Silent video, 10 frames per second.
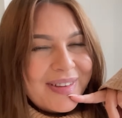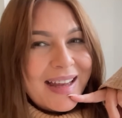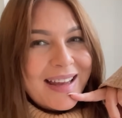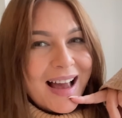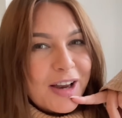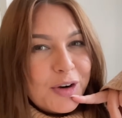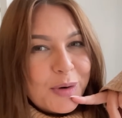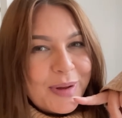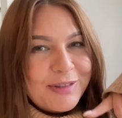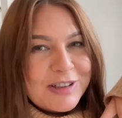yeah, I don't know
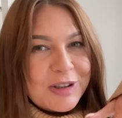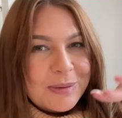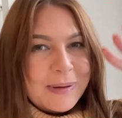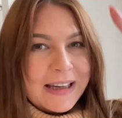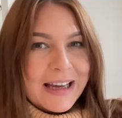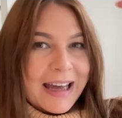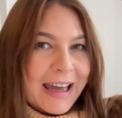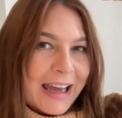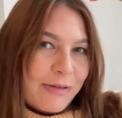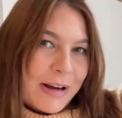whether it's going to be
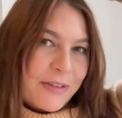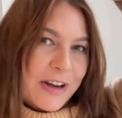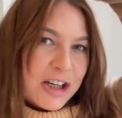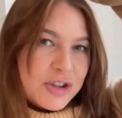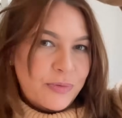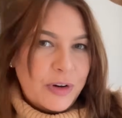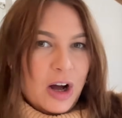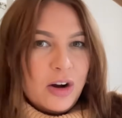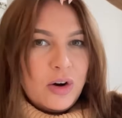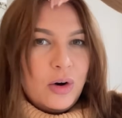a renovation
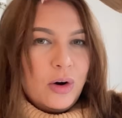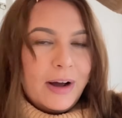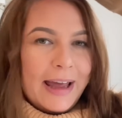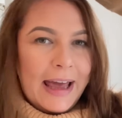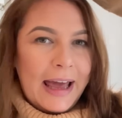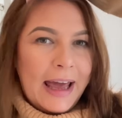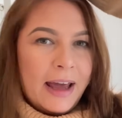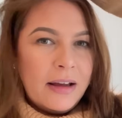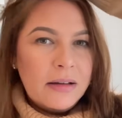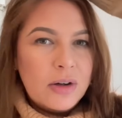vlog or
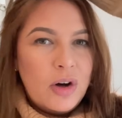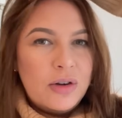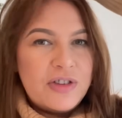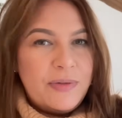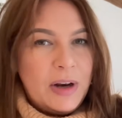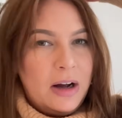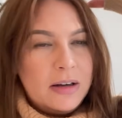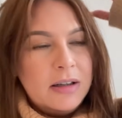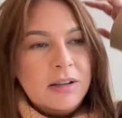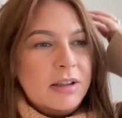a cozy vlog.
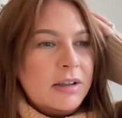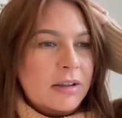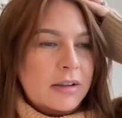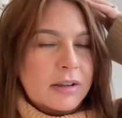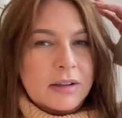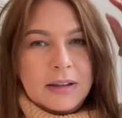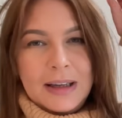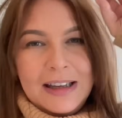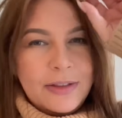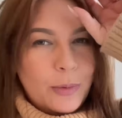
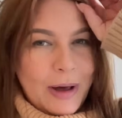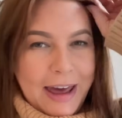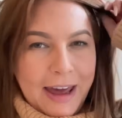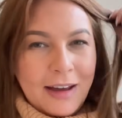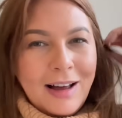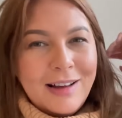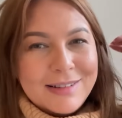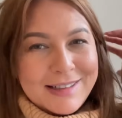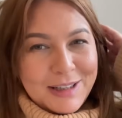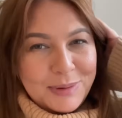Either way, I'll
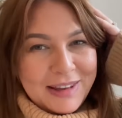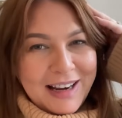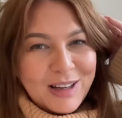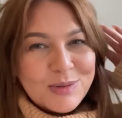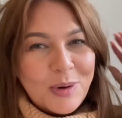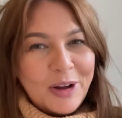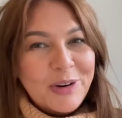see you in the next one,